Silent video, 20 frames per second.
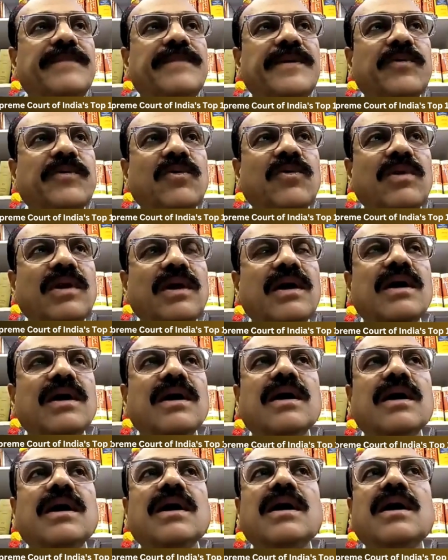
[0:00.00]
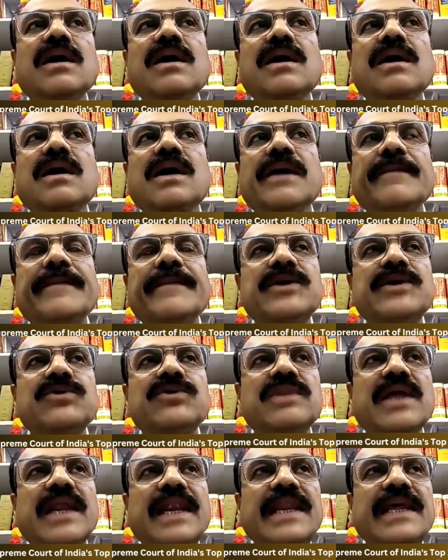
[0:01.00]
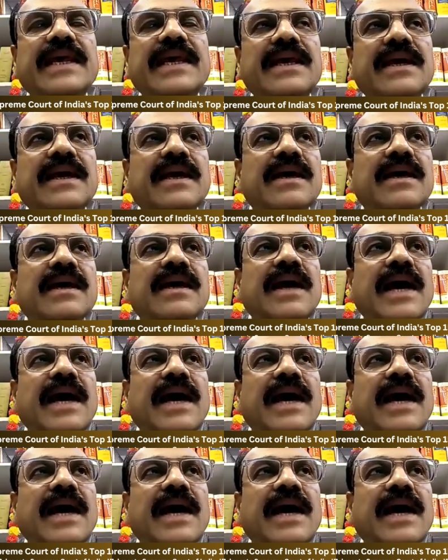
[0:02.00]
Before coming to Delhi